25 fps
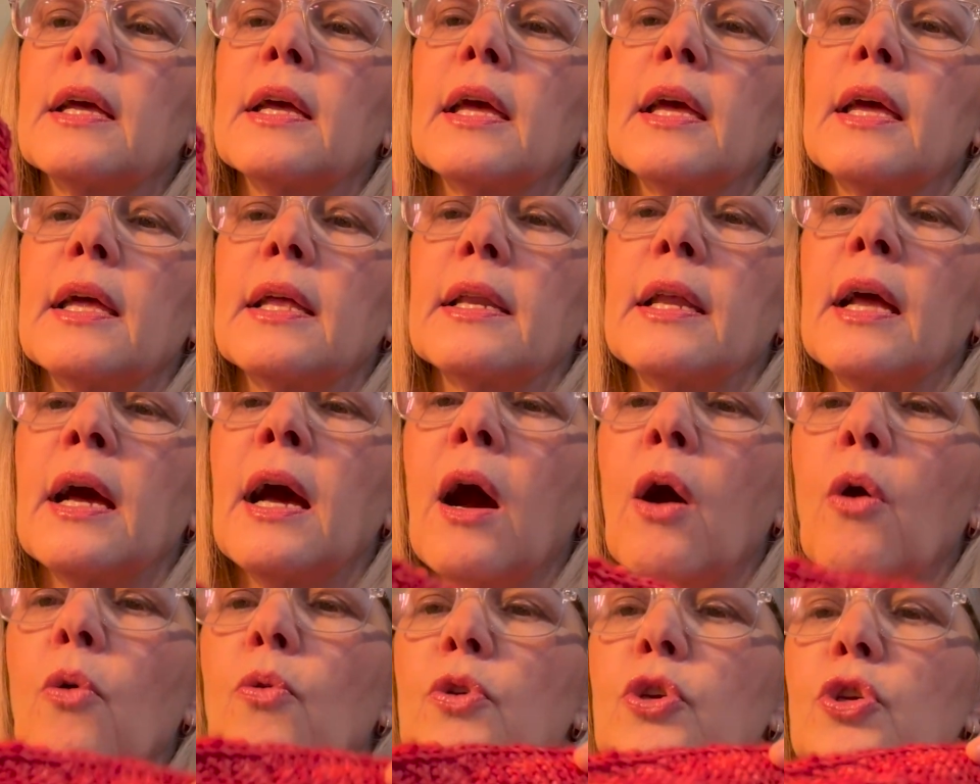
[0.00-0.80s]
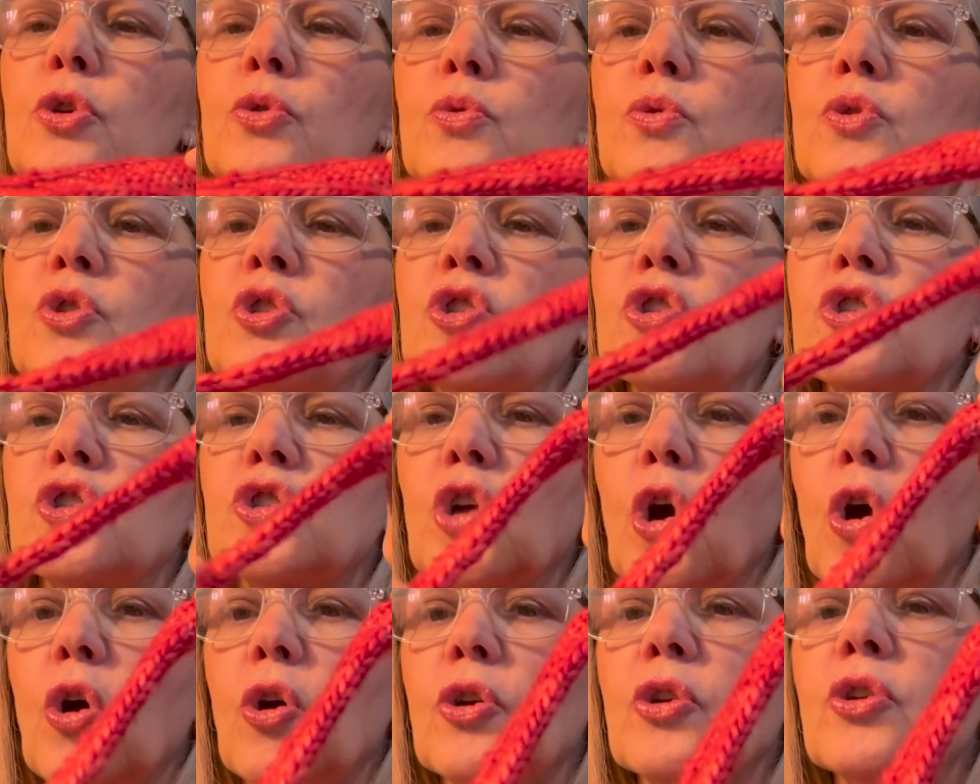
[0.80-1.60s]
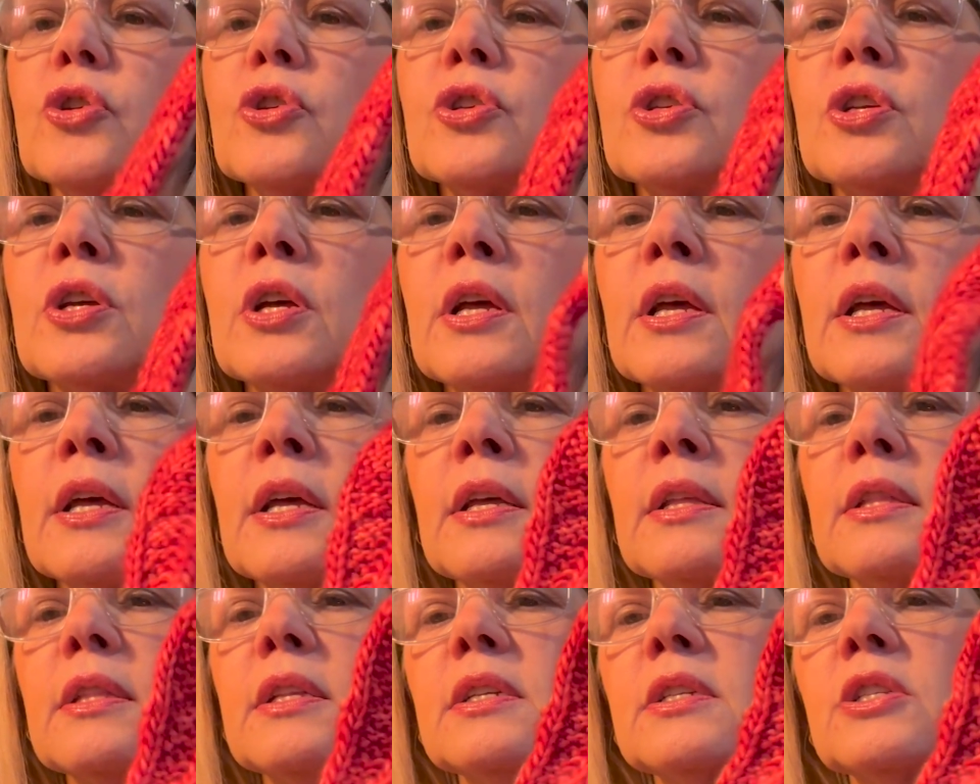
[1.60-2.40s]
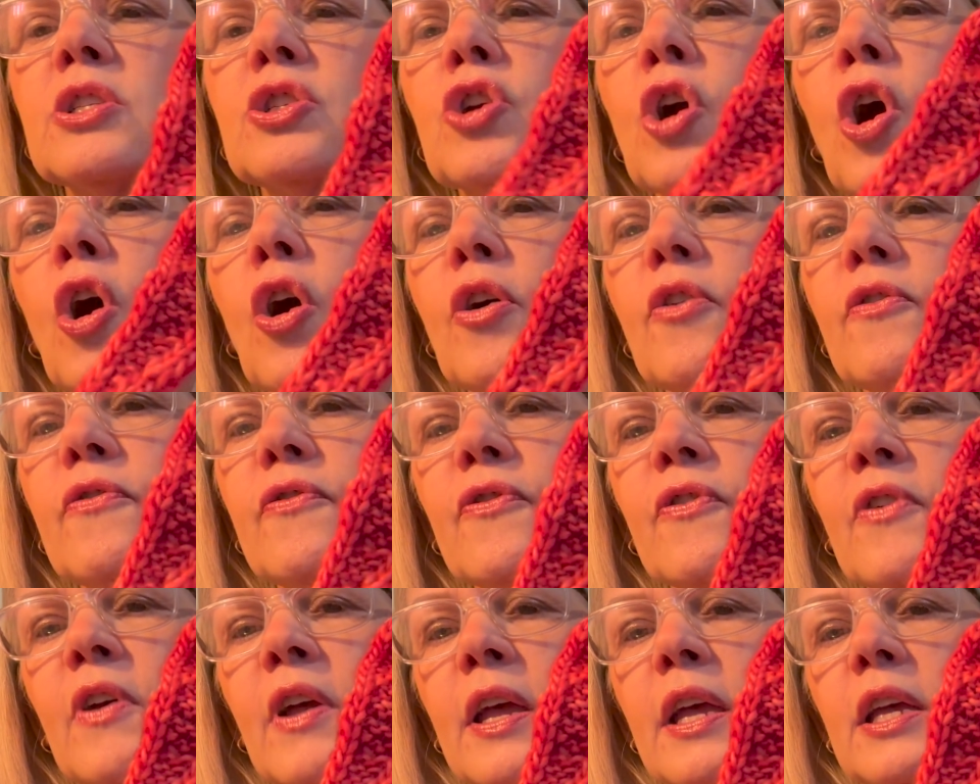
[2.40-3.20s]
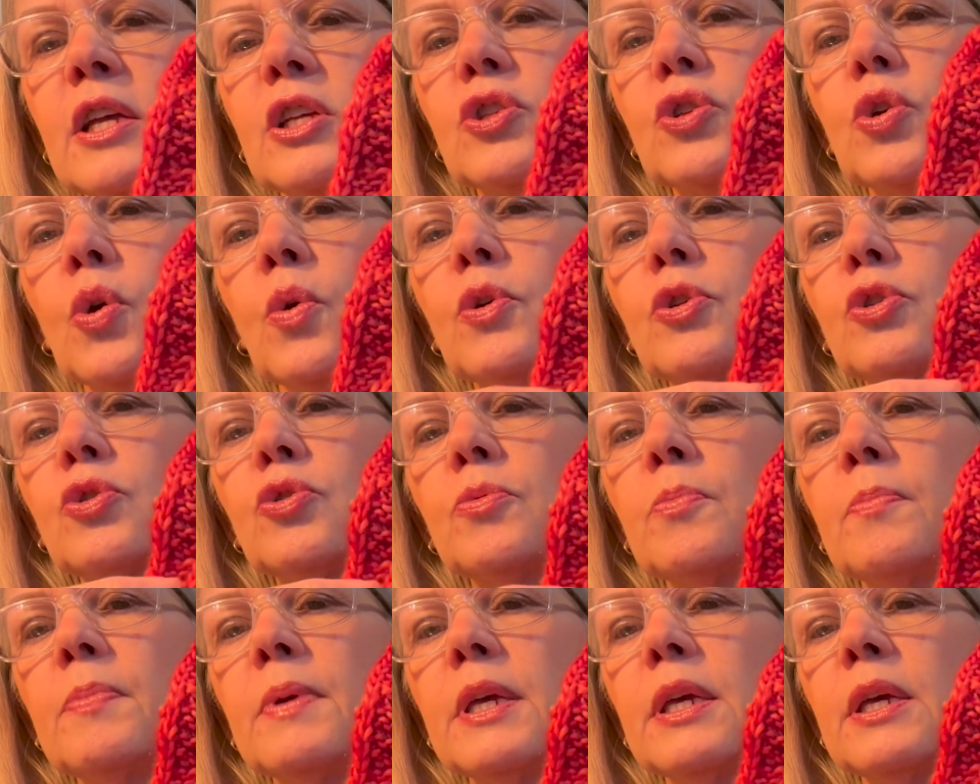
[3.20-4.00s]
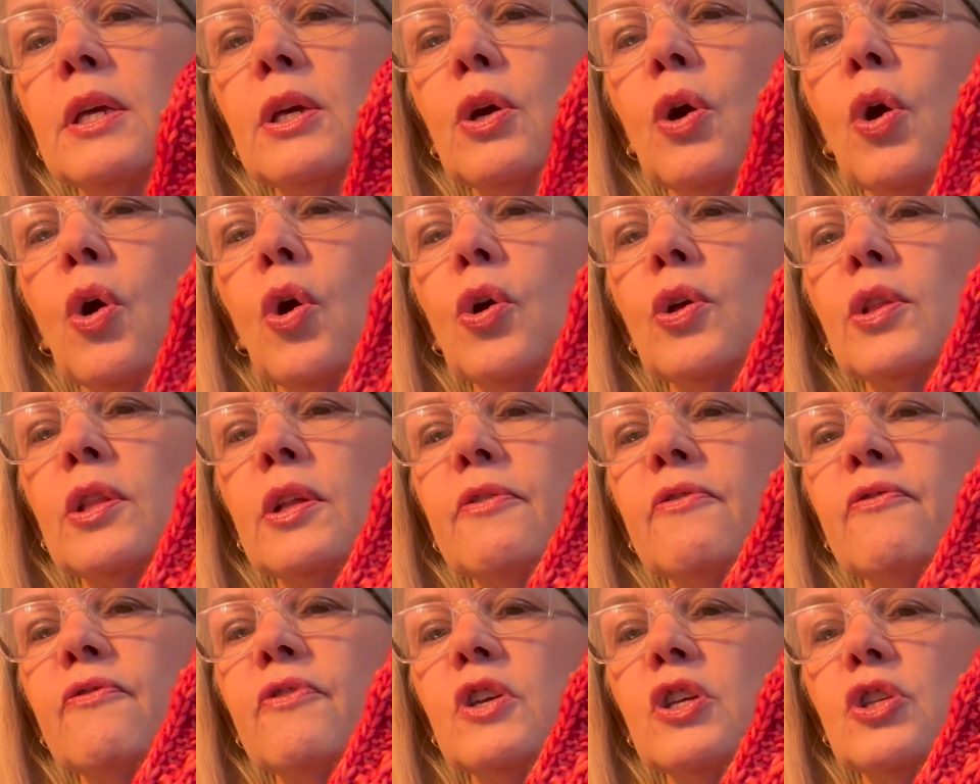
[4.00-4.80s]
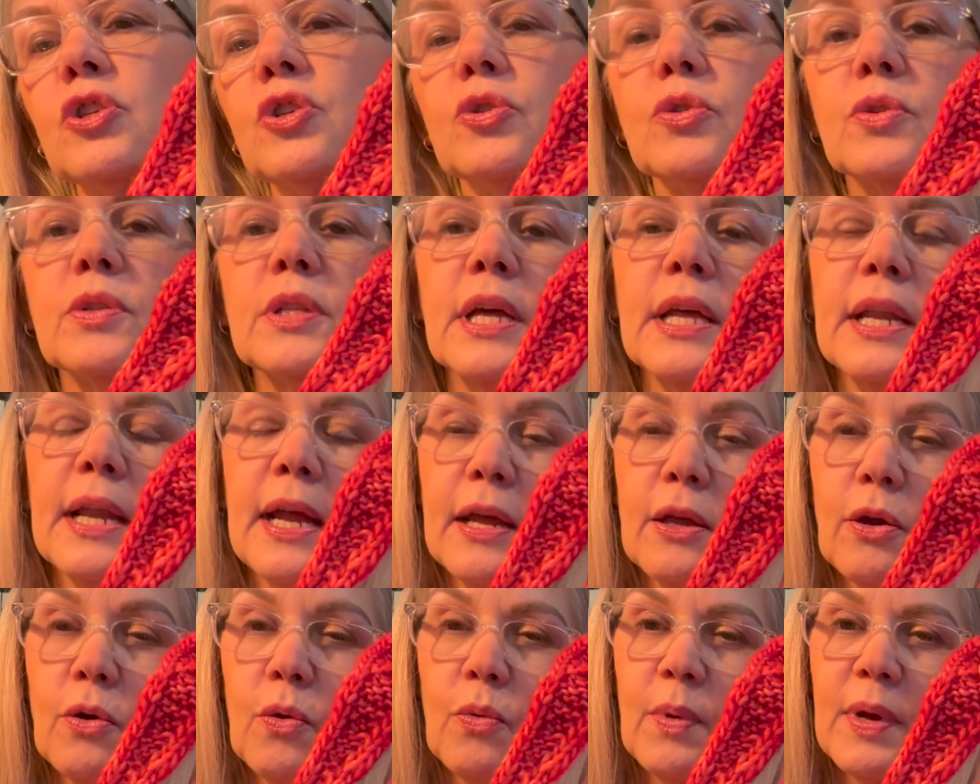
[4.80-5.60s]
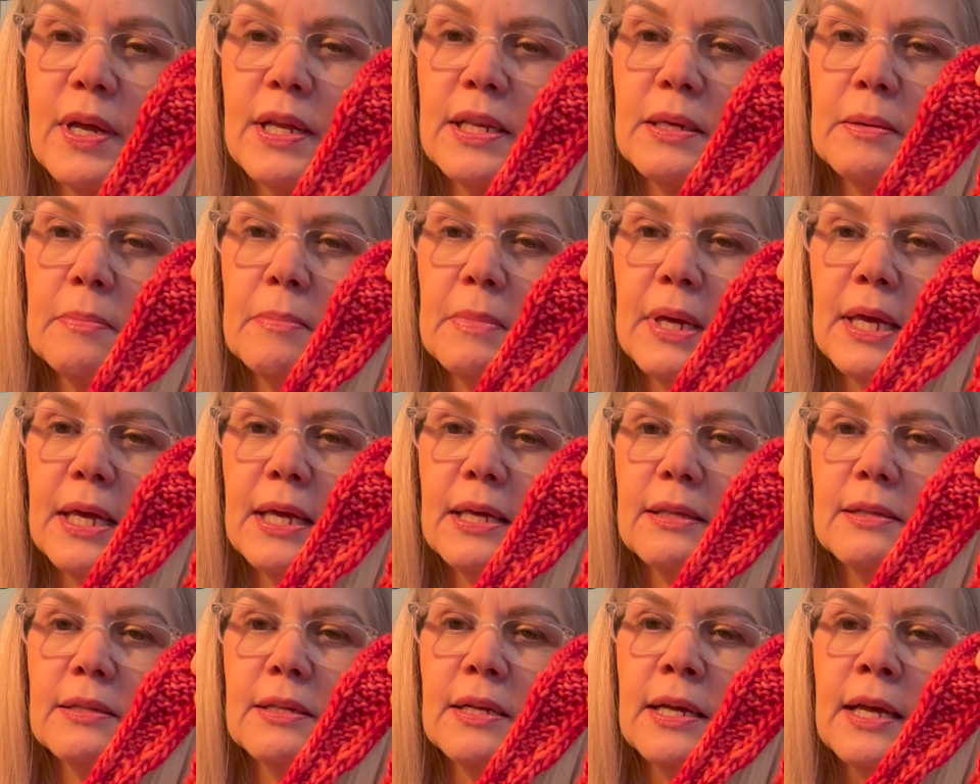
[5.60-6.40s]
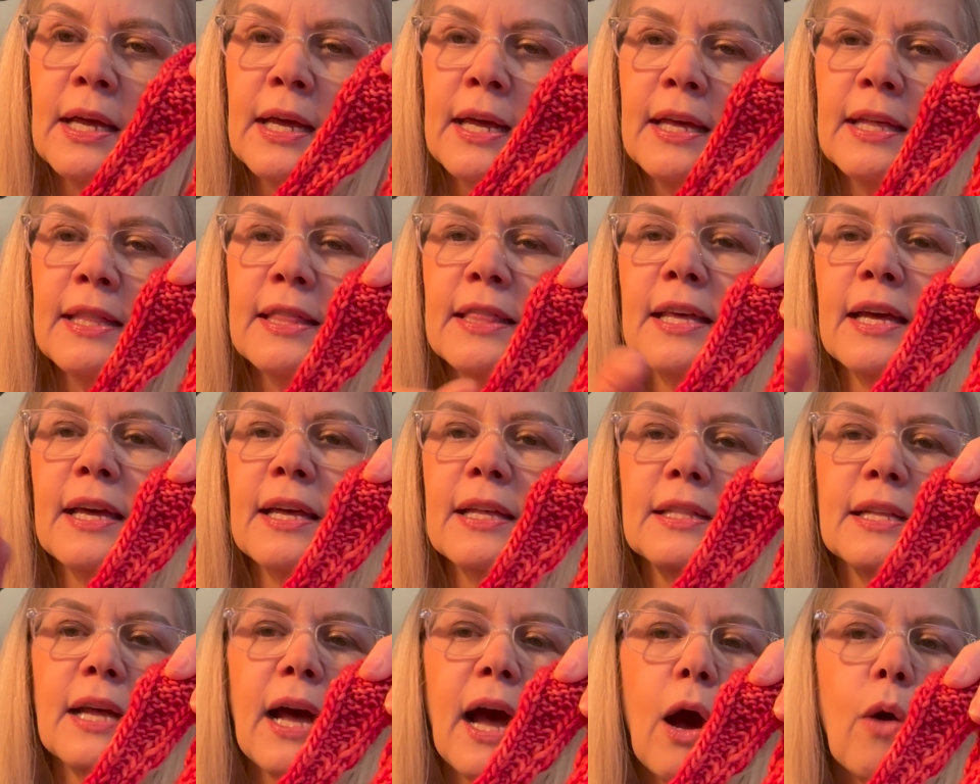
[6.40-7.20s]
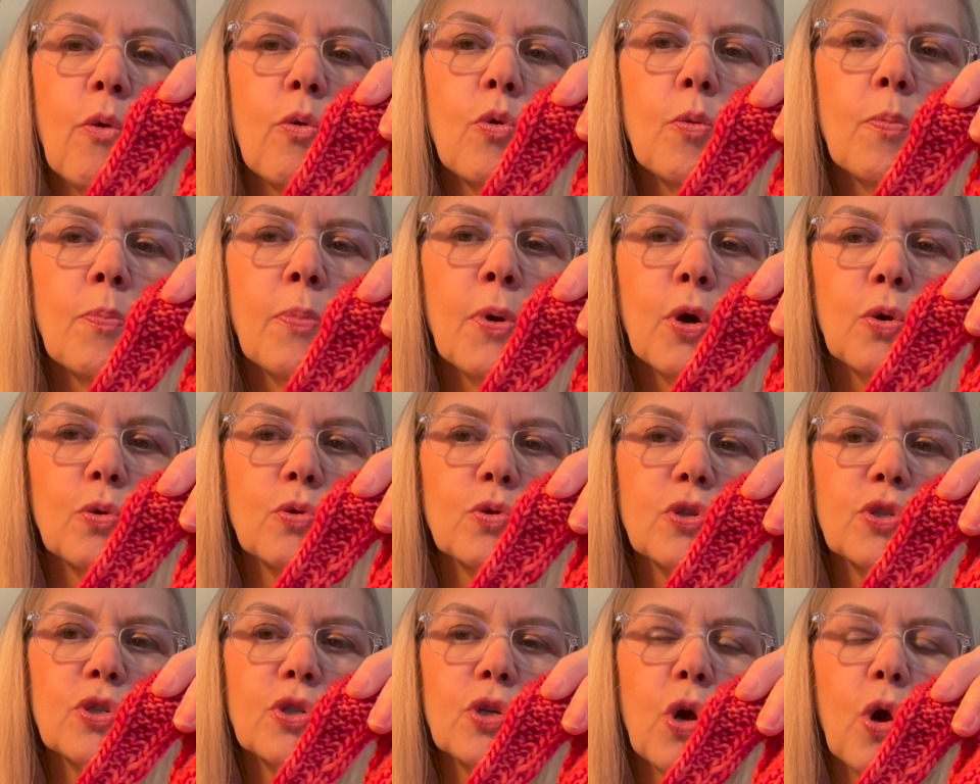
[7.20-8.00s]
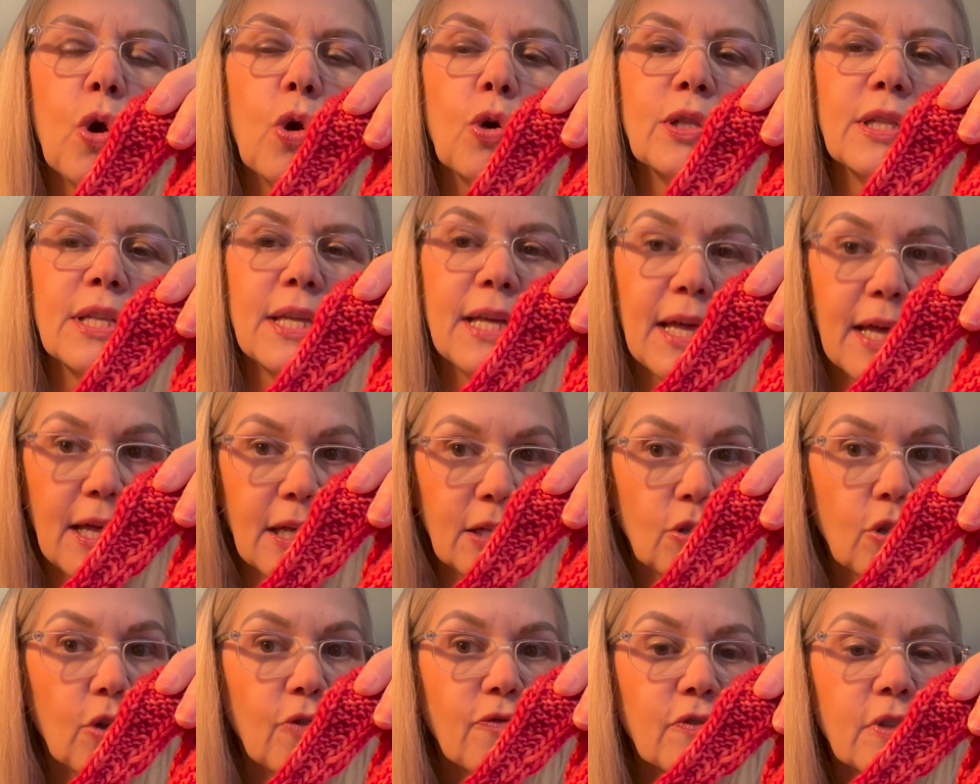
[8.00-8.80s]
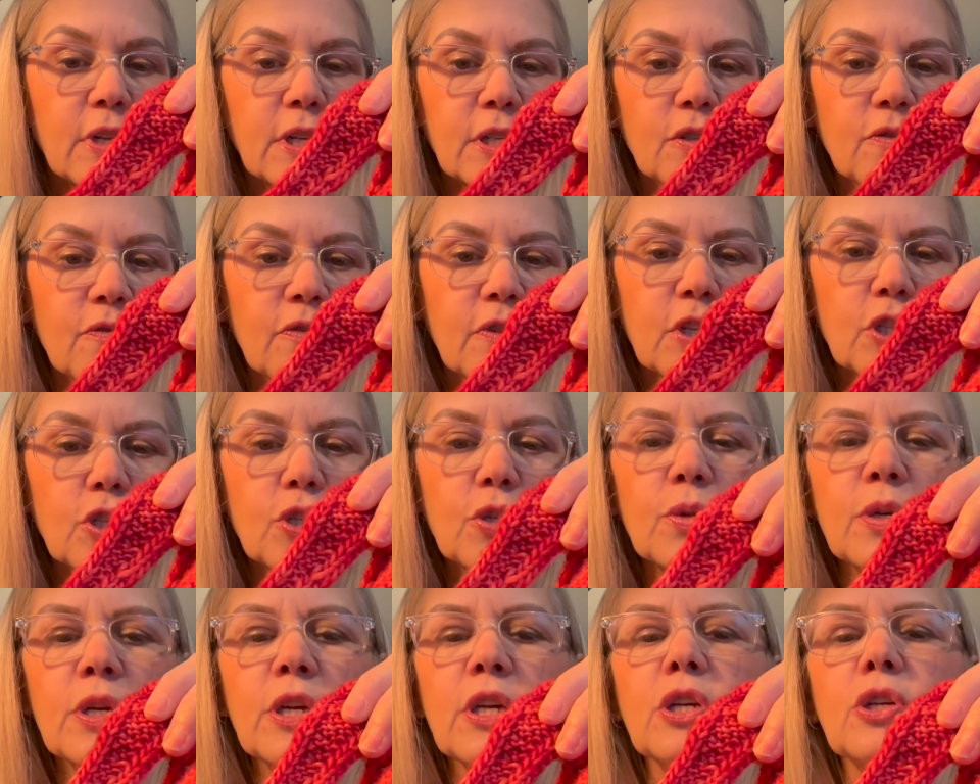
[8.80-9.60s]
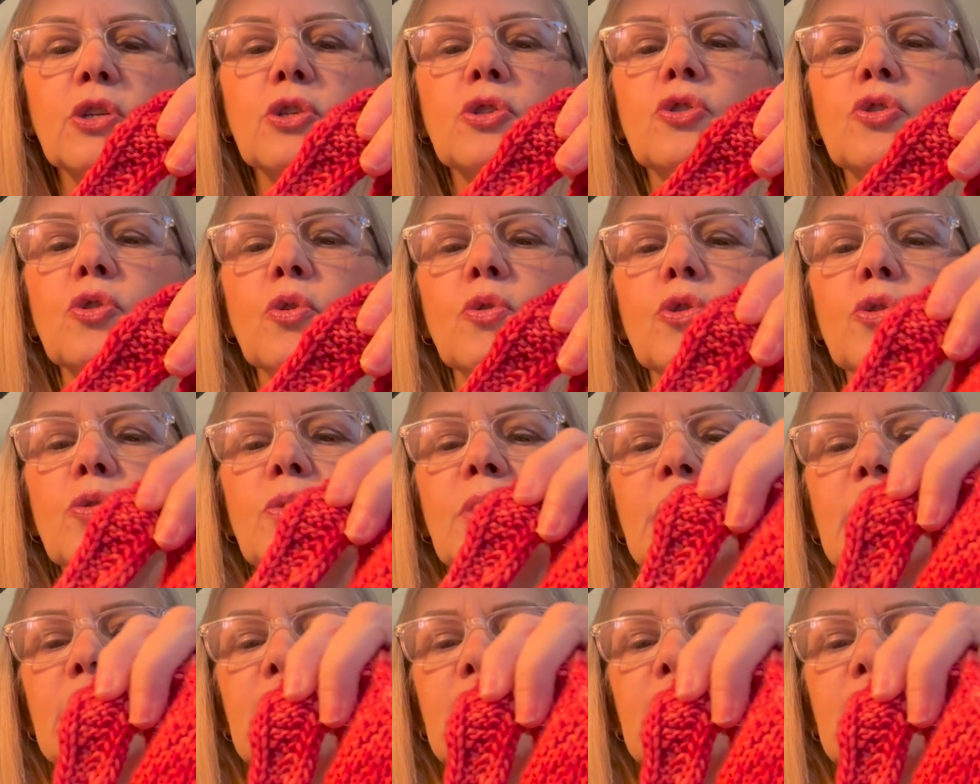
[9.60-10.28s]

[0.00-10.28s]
and how you start the scarf is going to be on a video that I already made that I will post on the end of this video here, so you can